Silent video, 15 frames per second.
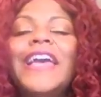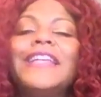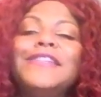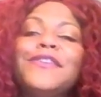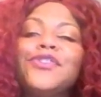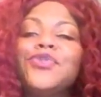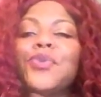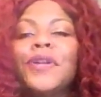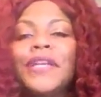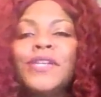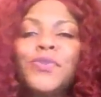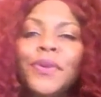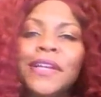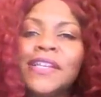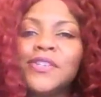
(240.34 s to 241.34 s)
until twenty
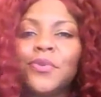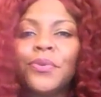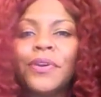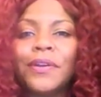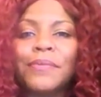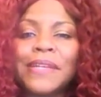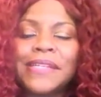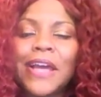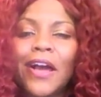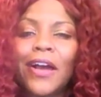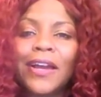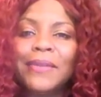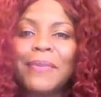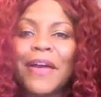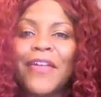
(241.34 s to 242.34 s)
twenty, so we're going to be
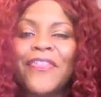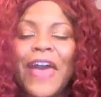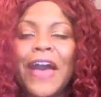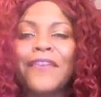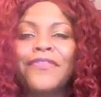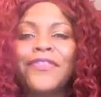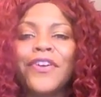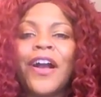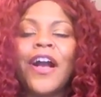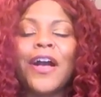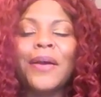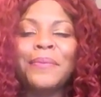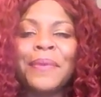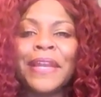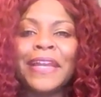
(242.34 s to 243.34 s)
talking about that for a
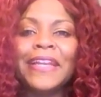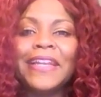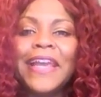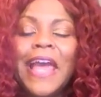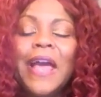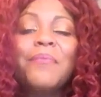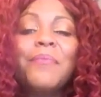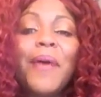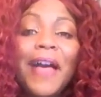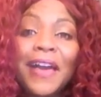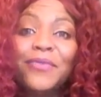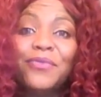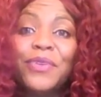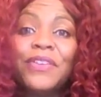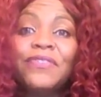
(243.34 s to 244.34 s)
hot minute. But
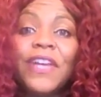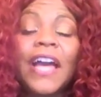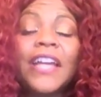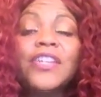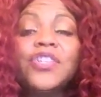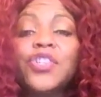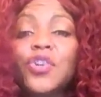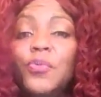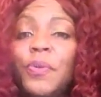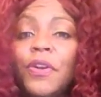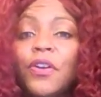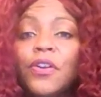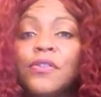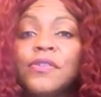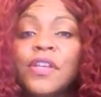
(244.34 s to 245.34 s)
we've got
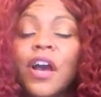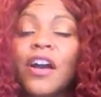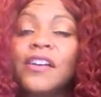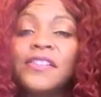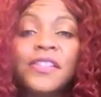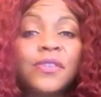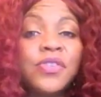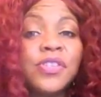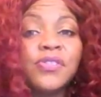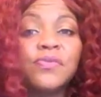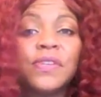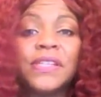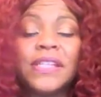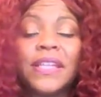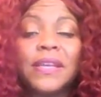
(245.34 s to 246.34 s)
Jupiter, who's also just
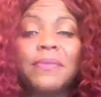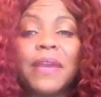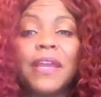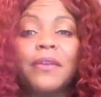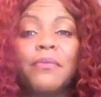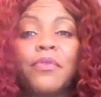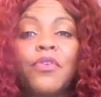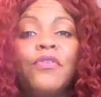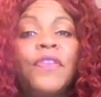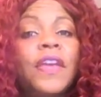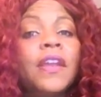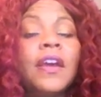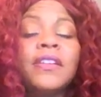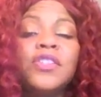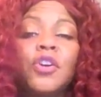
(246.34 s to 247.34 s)
recently made a move
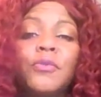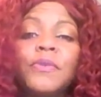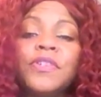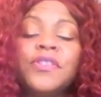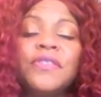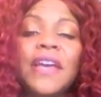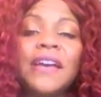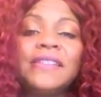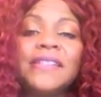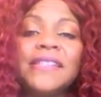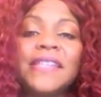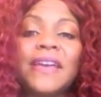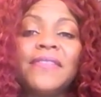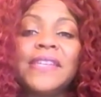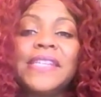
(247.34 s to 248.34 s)
in October two thousand
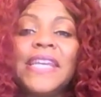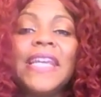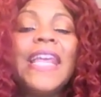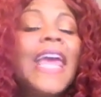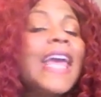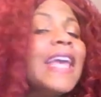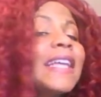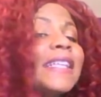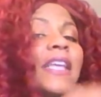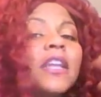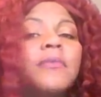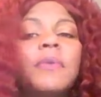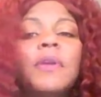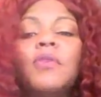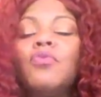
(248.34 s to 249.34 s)
seventeen. He's going
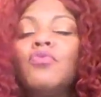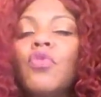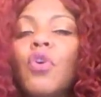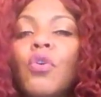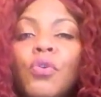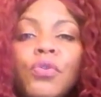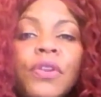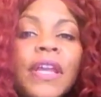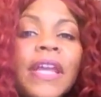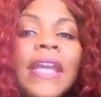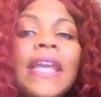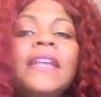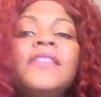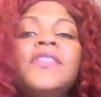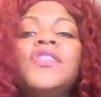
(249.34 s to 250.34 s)
to be rolling
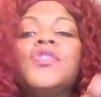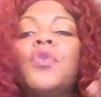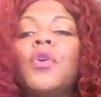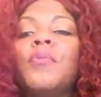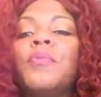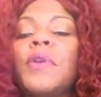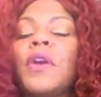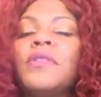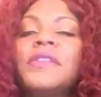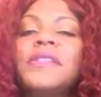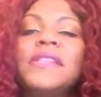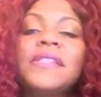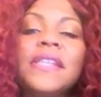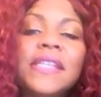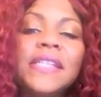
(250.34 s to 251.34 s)
in Scorpio. This
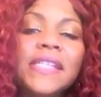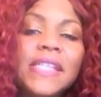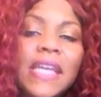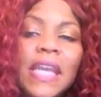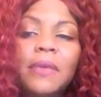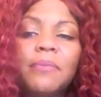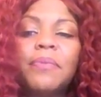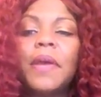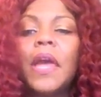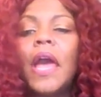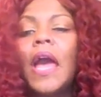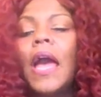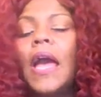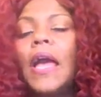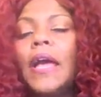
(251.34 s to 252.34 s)
is a deep...
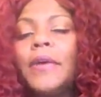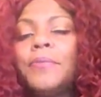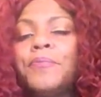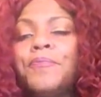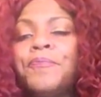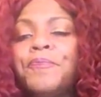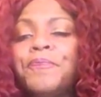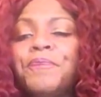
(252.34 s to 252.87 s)
Um,